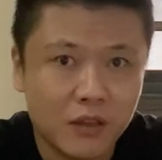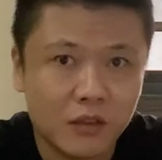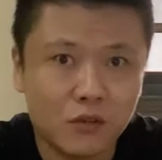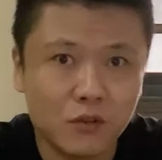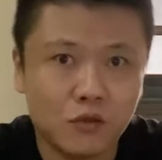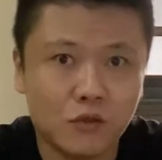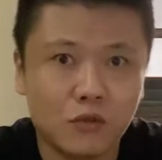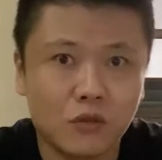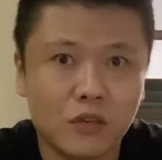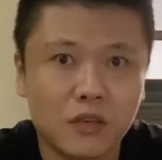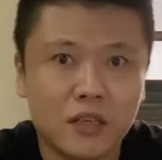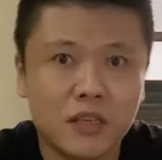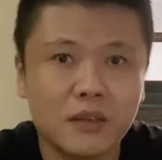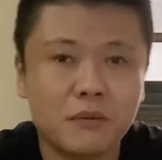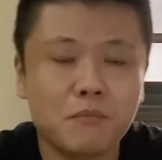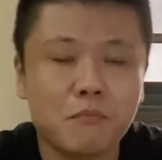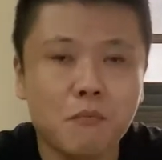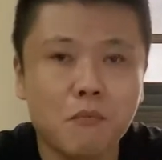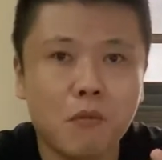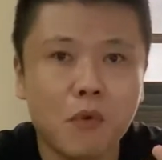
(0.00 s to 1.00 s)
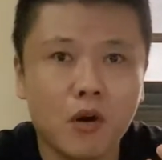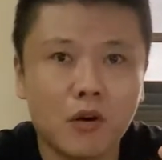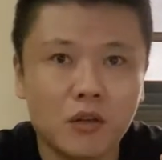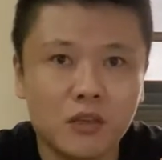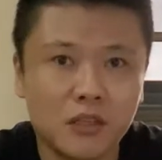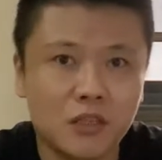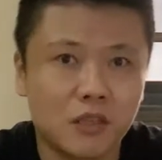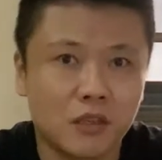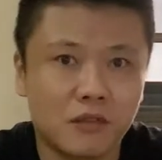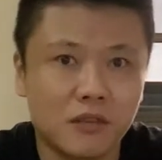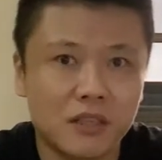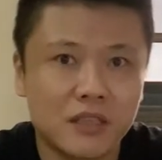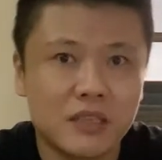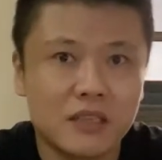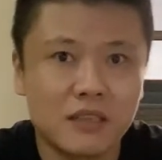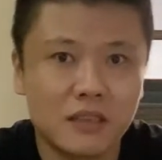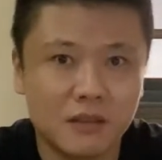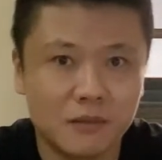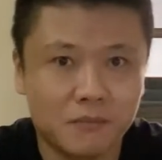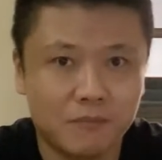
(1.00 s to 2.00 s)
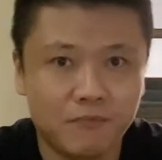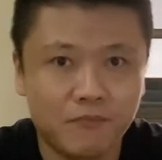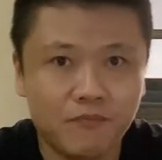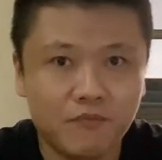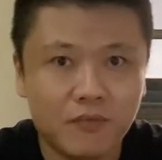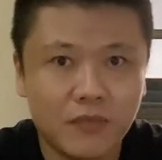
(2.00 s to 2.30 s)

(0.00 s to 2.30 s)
you should keep monitoring them.